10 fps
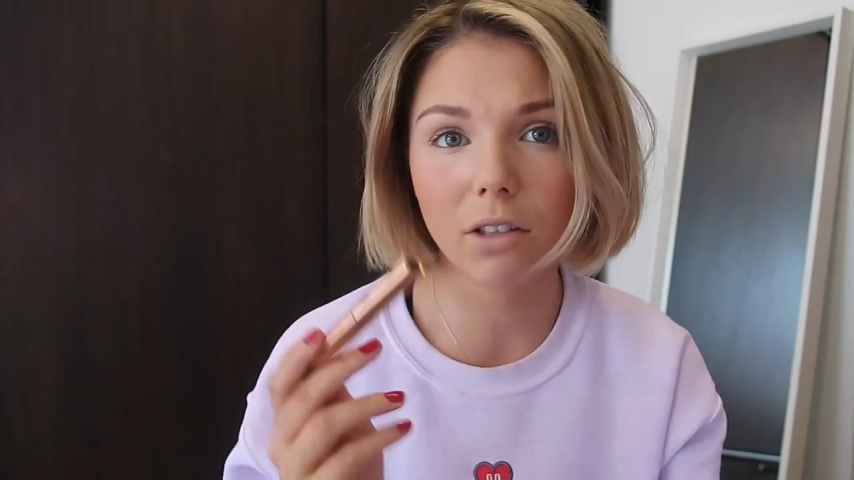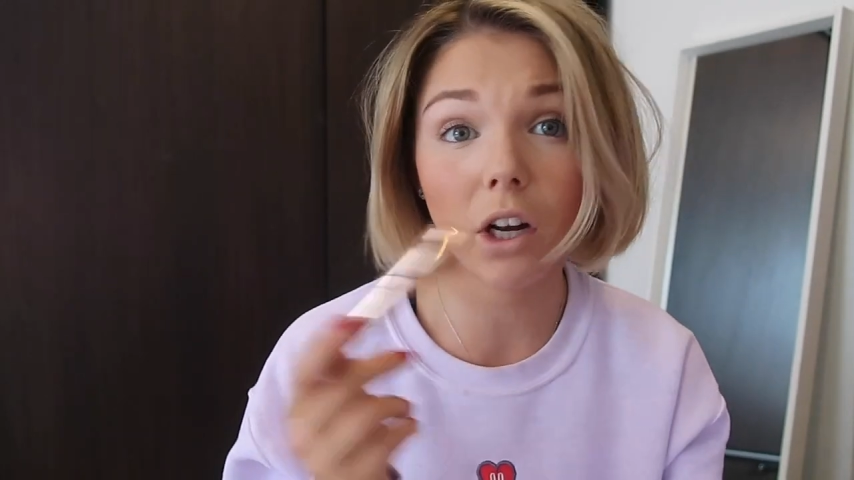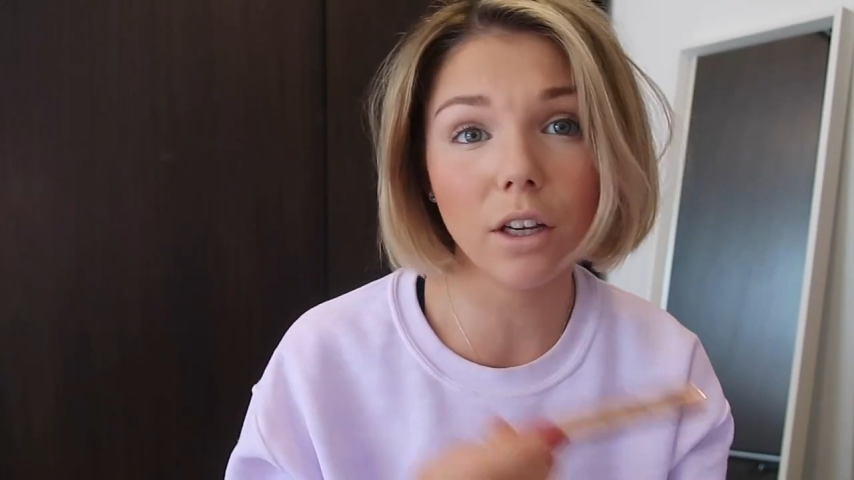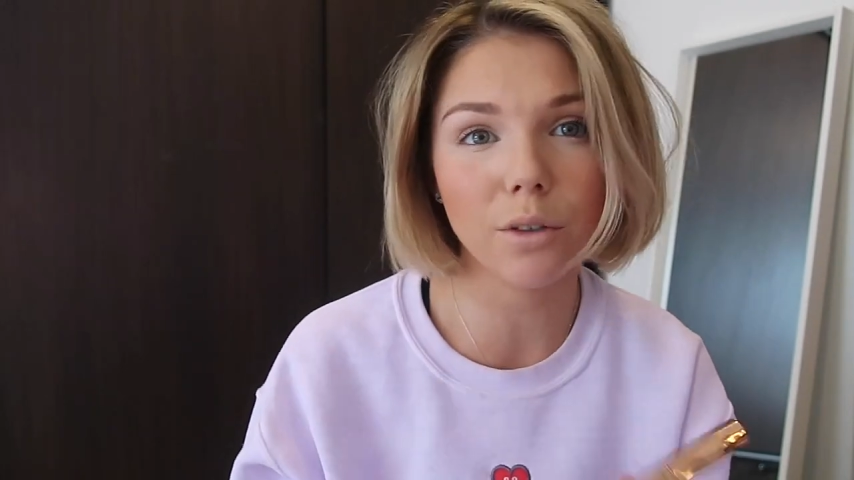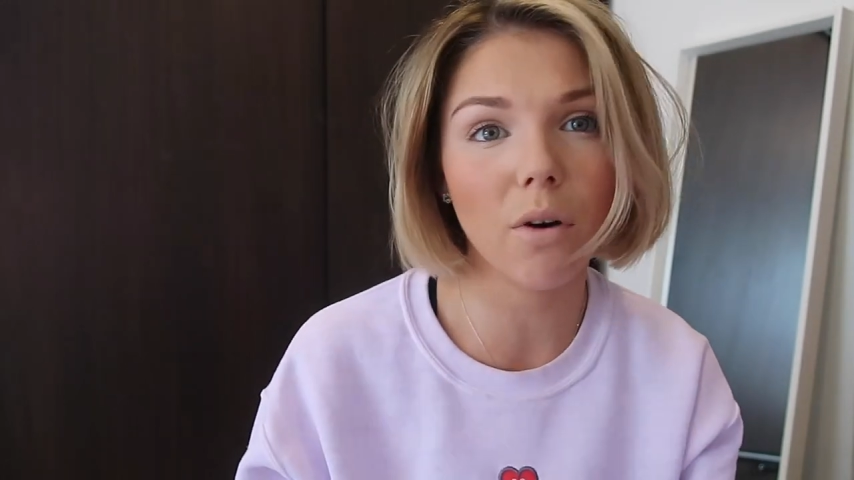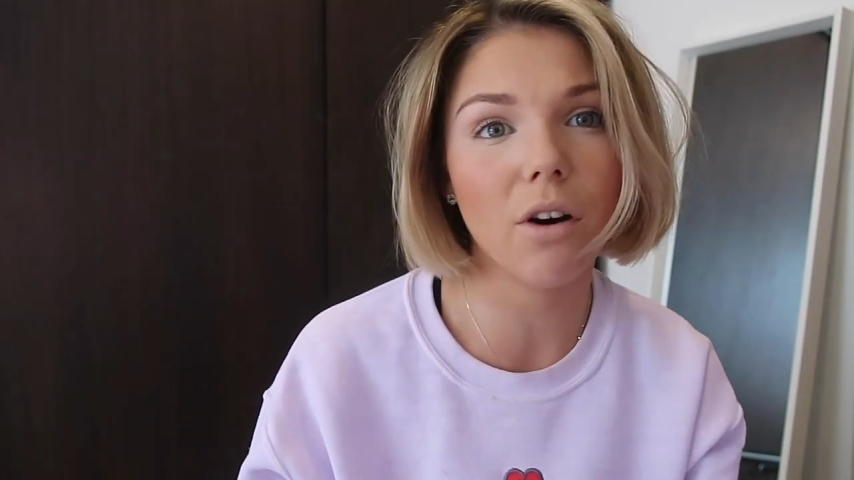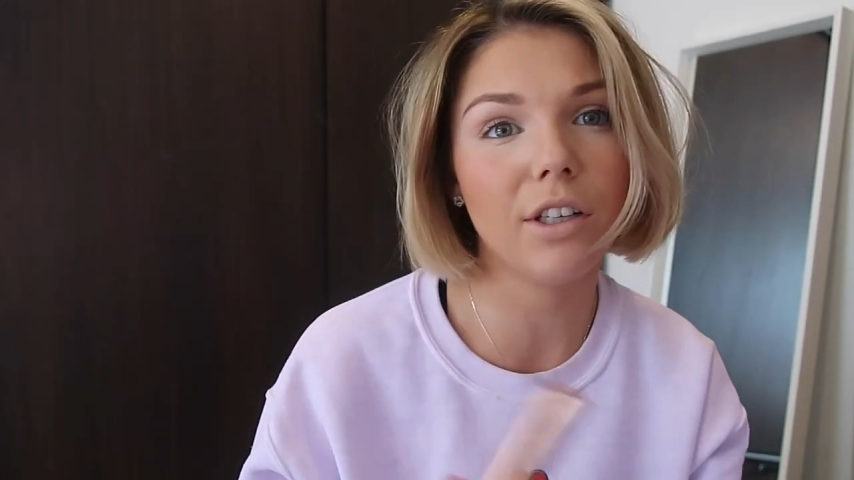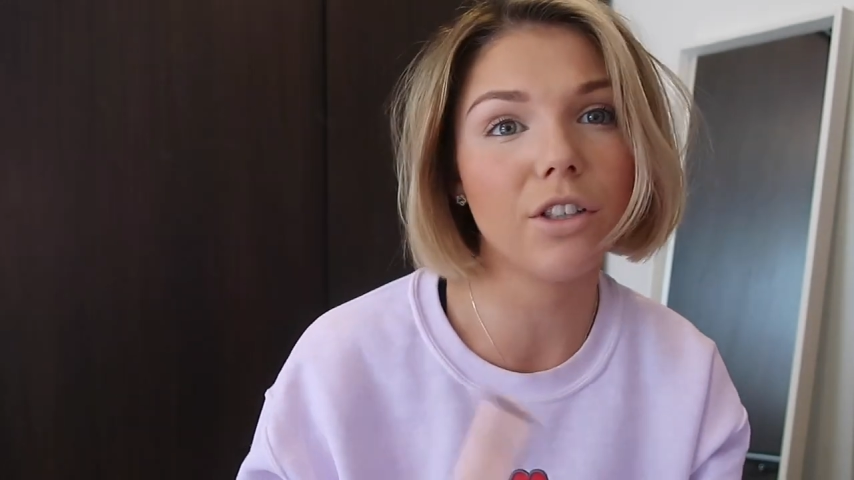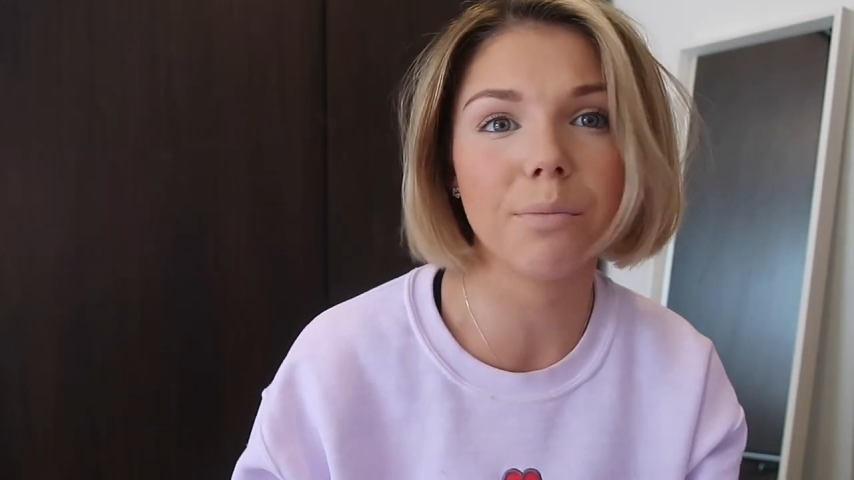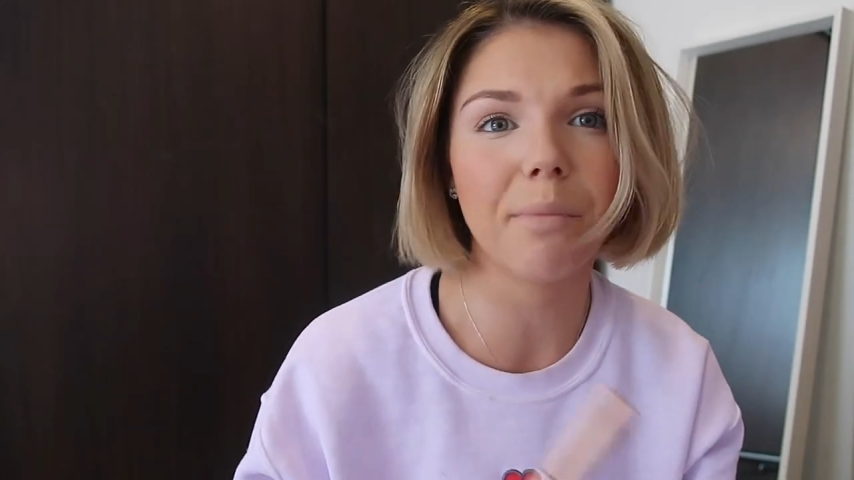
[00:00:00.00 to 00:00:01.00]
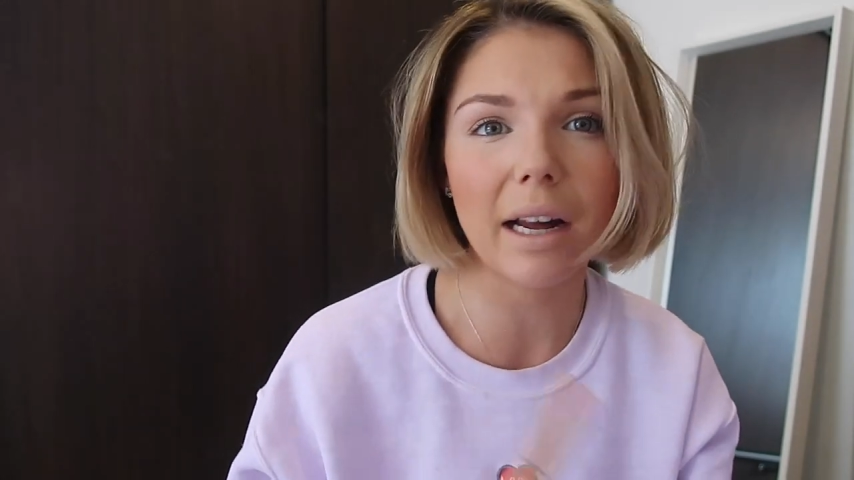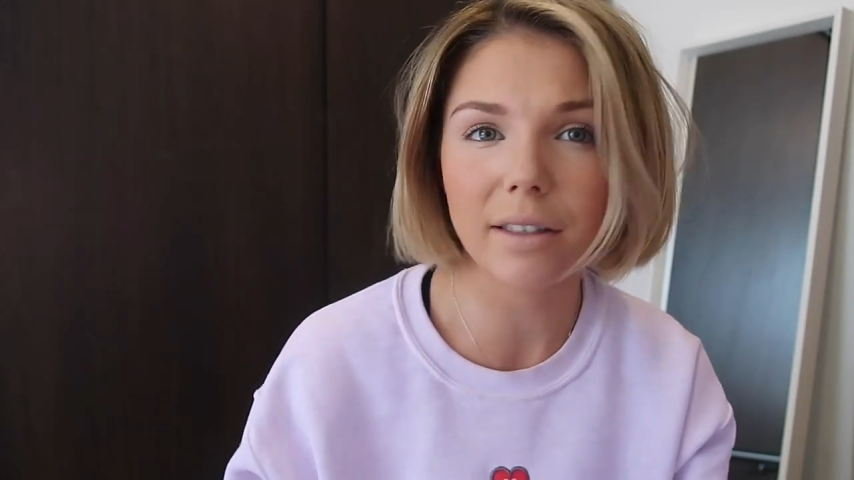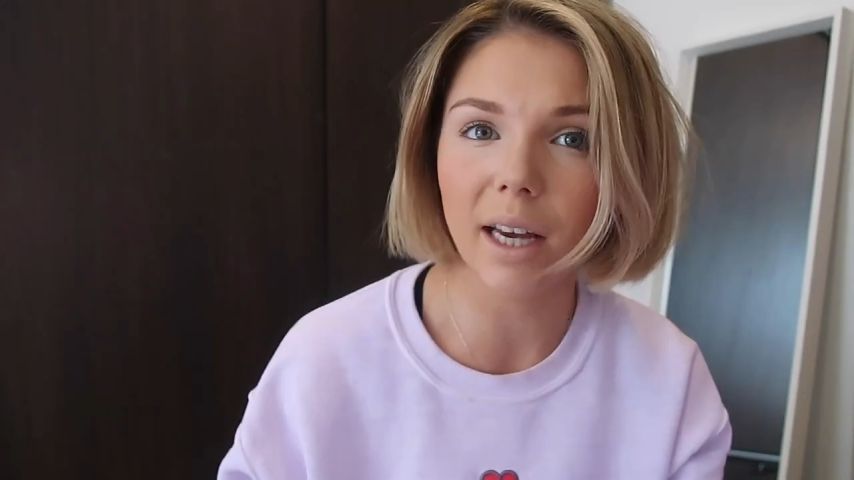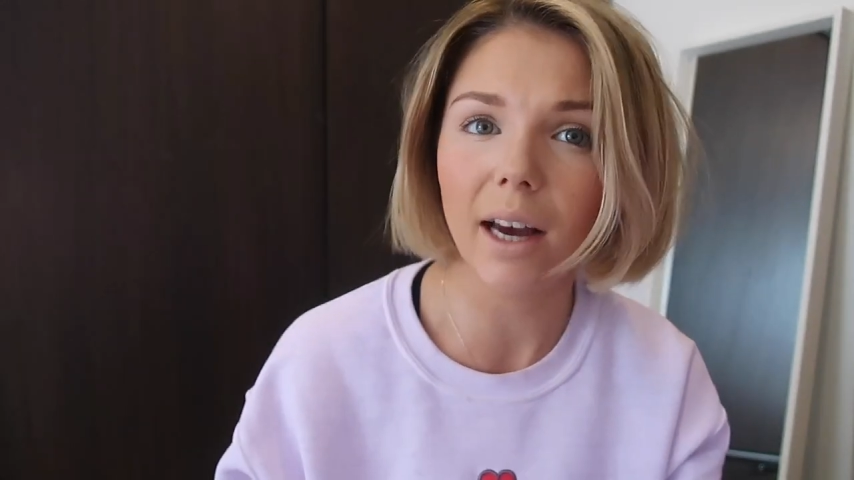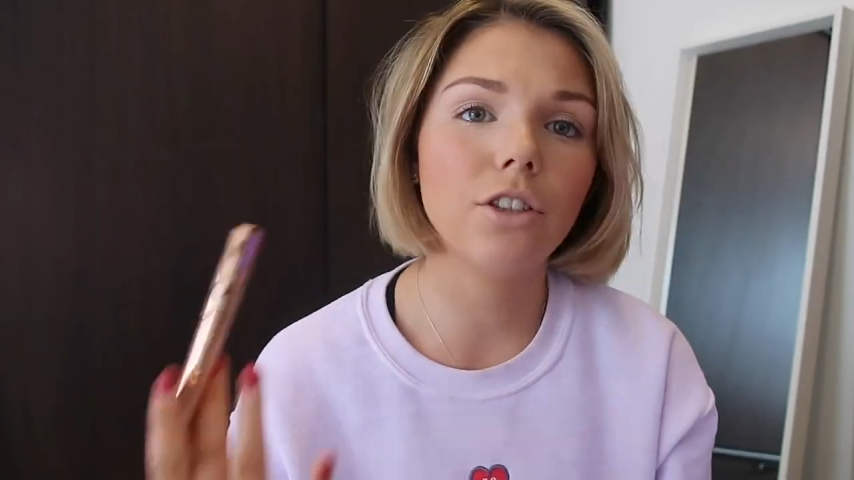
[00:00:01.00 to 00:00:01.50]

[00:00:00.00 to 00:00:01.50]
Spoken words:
coloured one, it doesn't matter.